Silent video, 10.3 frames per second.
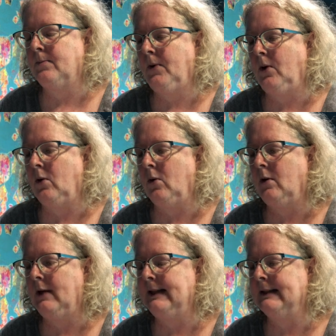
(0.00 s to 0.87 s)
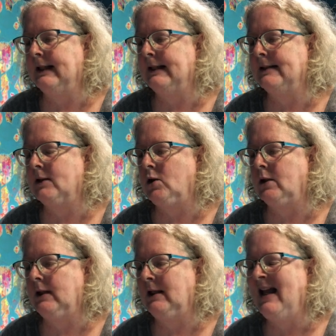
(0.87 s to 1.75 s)
pearl and lace on
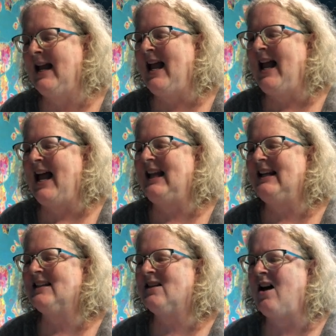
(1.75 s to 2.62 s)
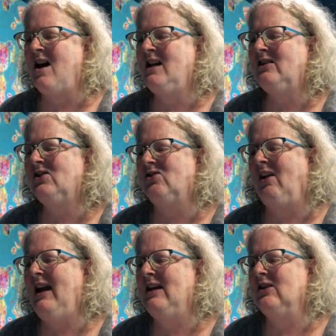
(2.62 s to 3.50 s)
it. And it's kind of
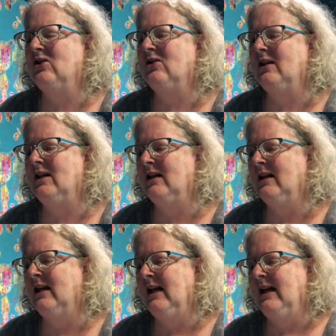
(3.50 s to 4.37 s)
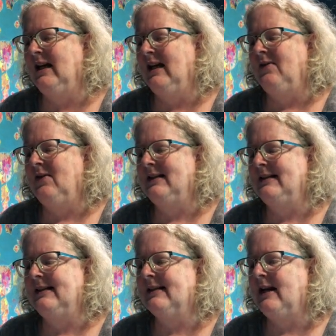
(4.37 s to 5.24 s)
strange that there's
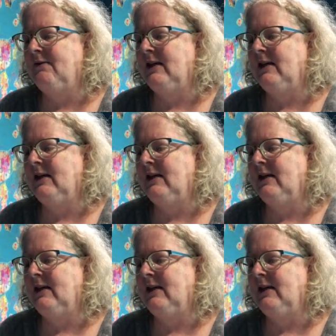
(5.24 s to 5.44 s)
this cover